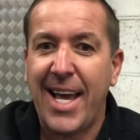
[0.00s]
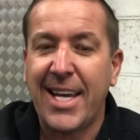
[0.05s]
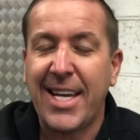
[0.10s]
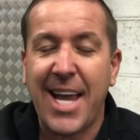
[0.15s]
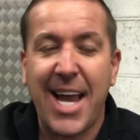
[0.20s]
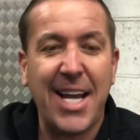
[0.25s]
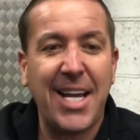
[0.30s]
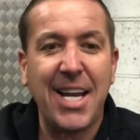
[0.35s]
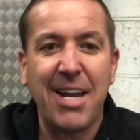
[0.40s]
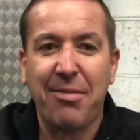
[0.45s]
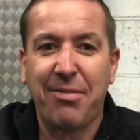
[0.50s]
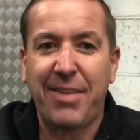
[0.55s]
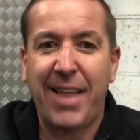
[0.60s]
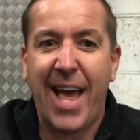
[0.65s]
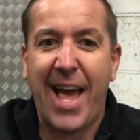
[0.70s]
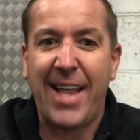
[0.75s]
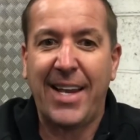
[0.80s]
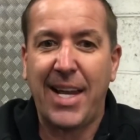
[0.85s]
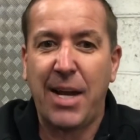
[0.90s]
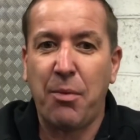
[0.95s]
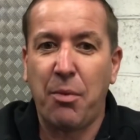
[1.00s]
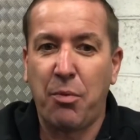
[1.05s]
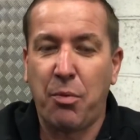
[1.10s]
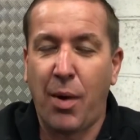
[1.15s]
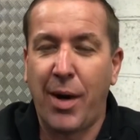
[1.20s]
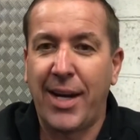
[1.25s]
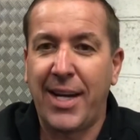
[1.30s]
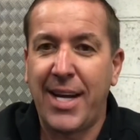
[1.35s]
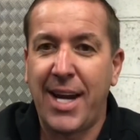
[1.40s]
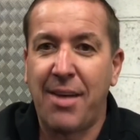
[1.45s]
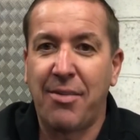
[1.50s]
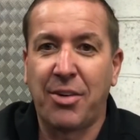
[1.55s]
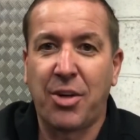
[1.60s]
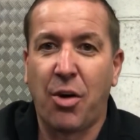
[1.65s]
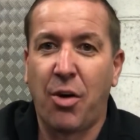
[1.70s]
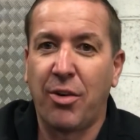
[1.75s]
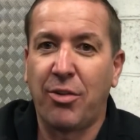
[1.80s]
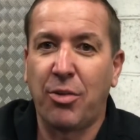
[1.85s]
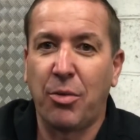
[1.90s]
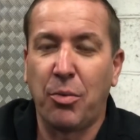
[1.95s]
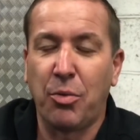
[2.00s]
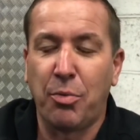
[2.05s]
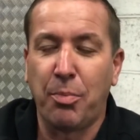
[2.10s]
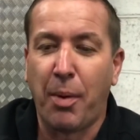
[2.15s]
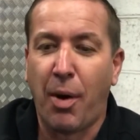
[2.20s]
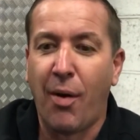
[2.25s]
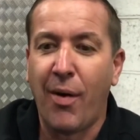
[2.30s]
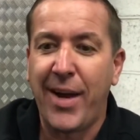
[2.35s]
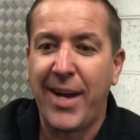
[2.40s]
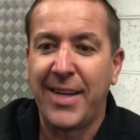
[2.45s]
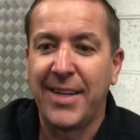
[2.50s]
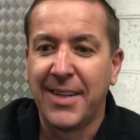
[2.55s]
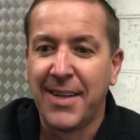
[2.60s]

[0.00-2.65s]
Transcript: get a lift down there with one of the other guys that was buying,